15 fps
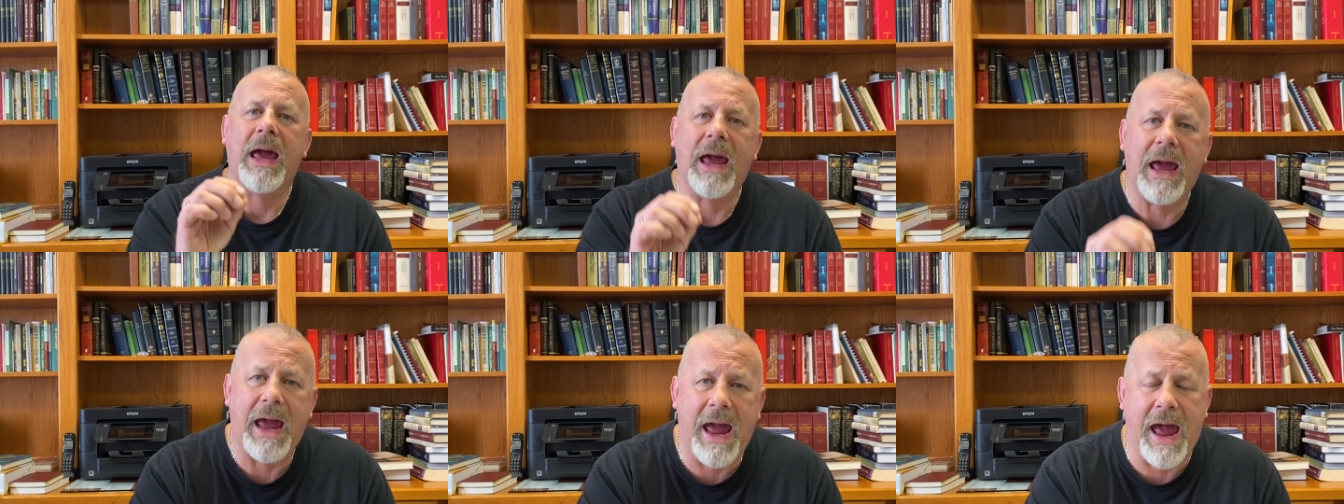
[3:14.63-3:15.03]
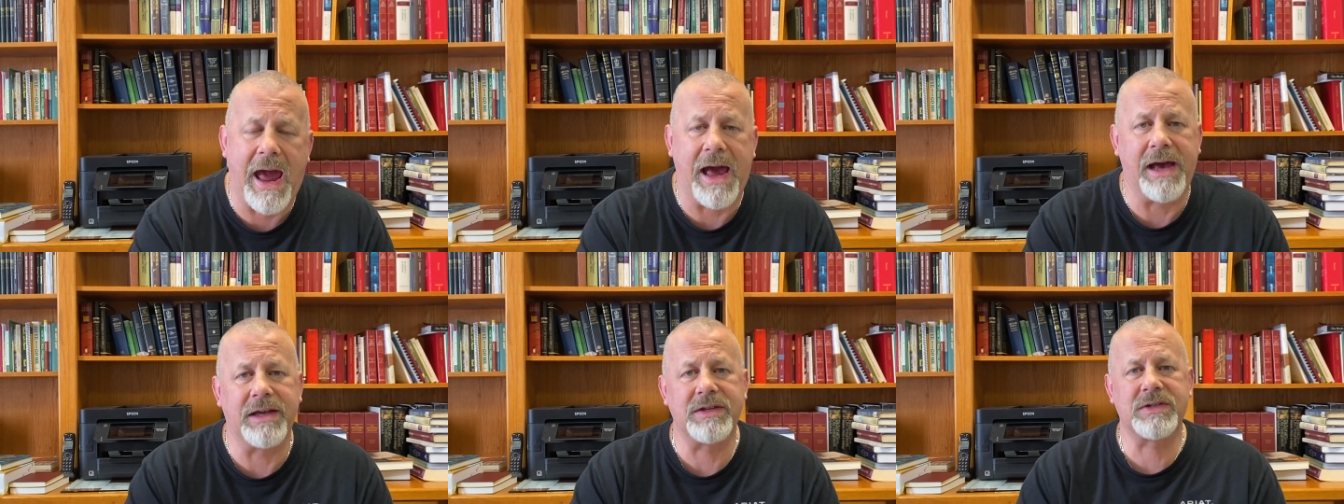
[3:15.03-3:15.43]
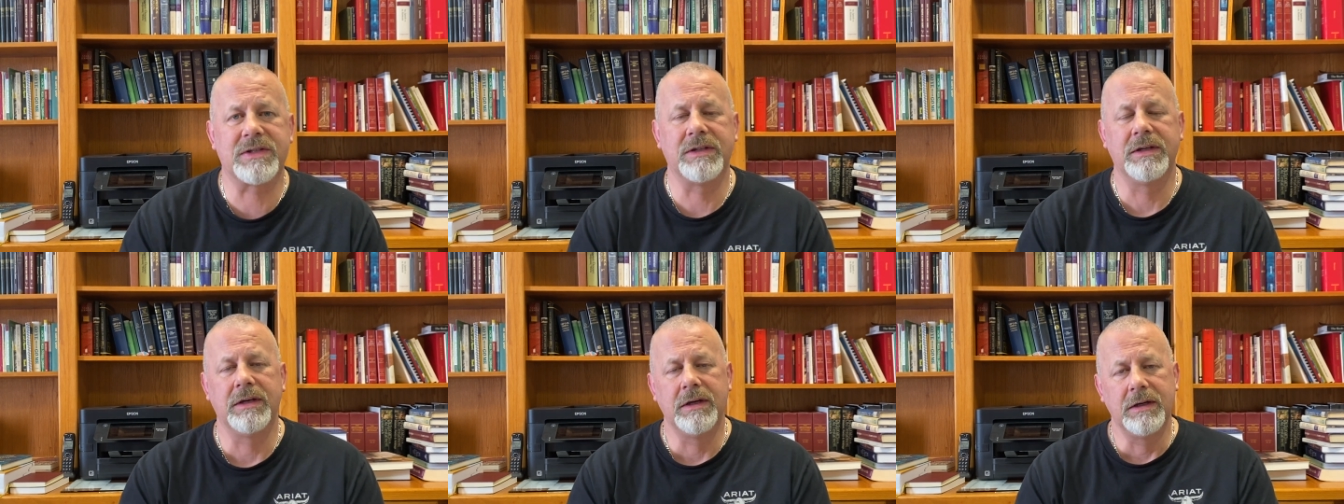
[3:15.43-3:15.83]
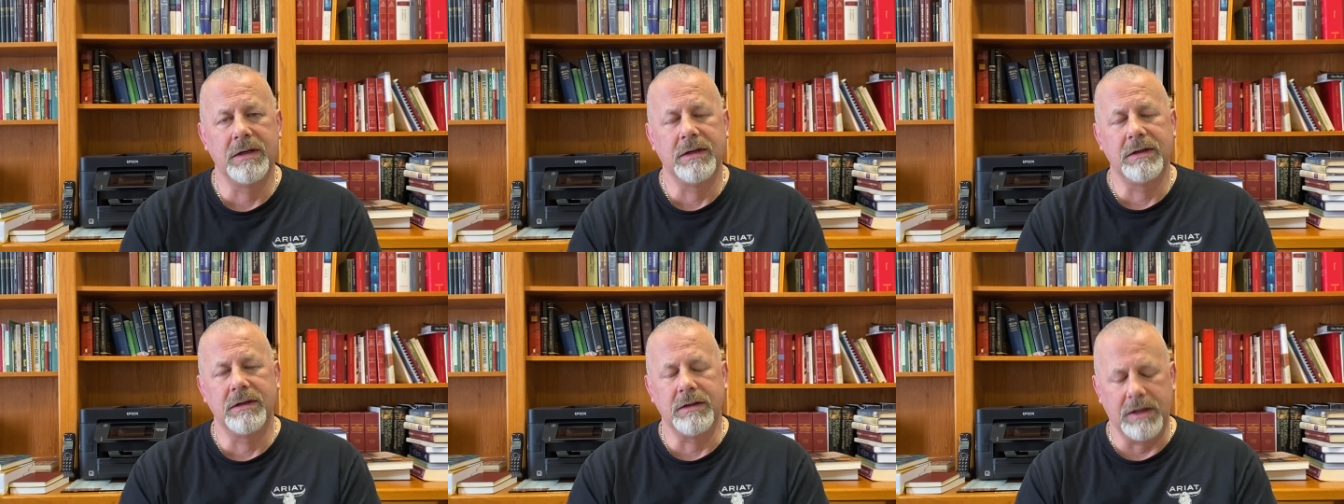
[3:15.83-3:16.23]
has
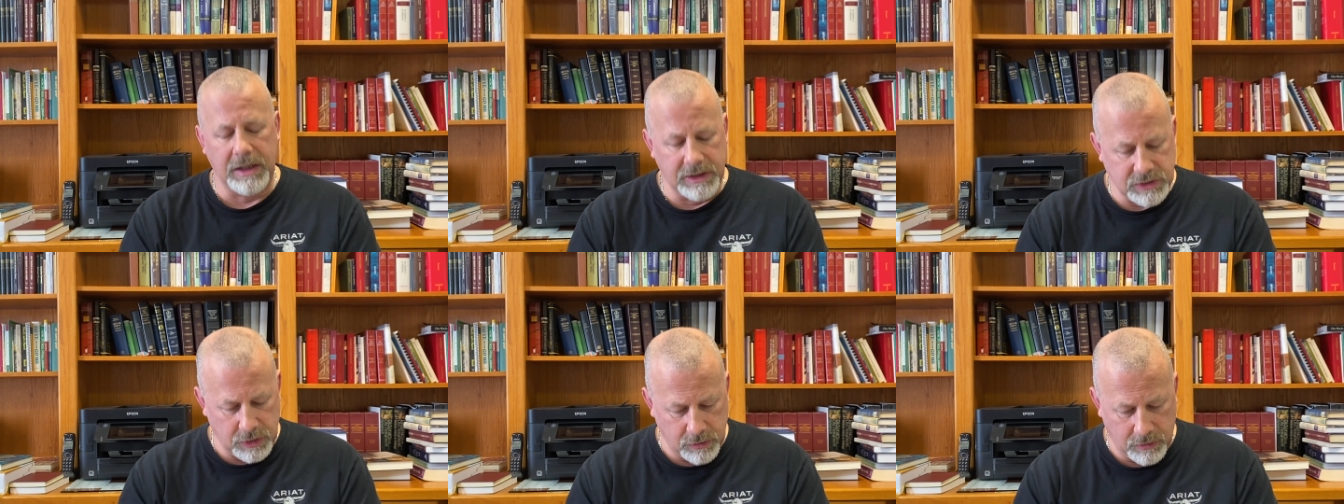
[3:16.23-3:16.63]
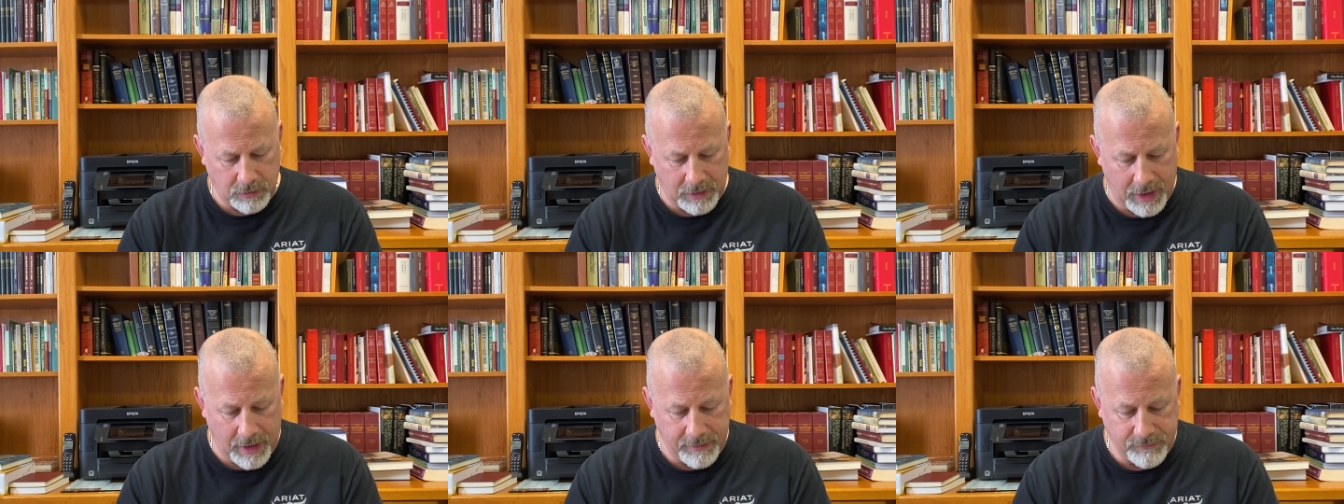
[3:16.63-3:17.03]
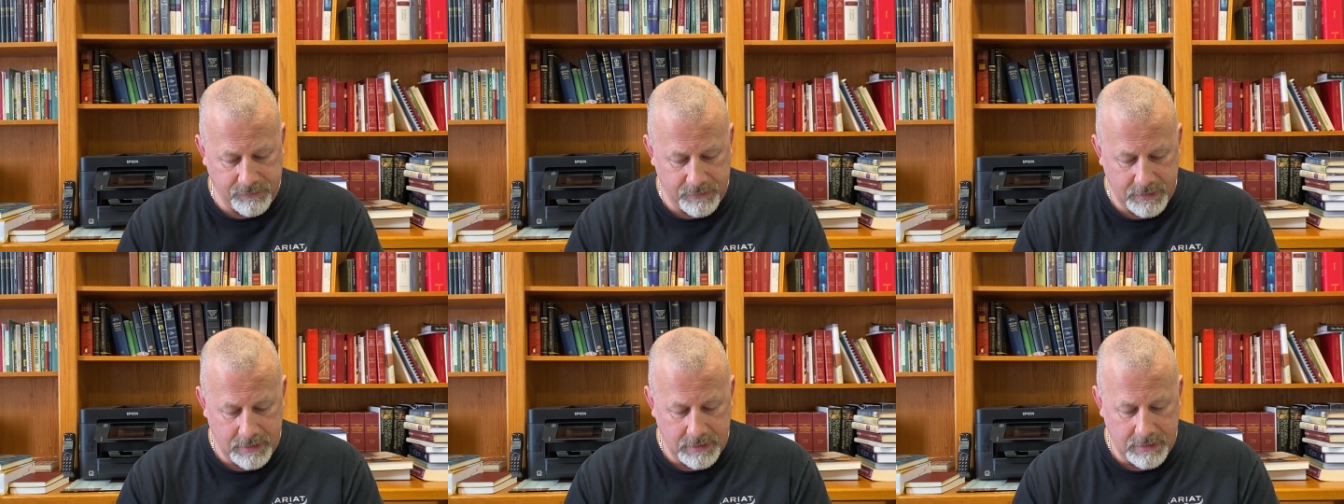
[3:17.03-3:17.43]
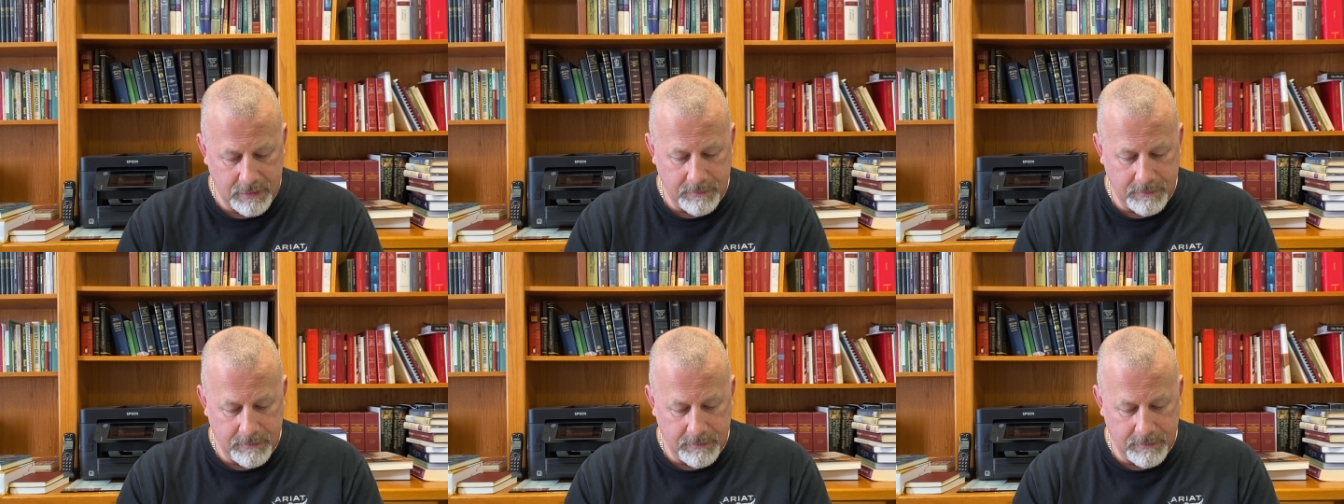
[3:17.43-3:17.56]
eternal life.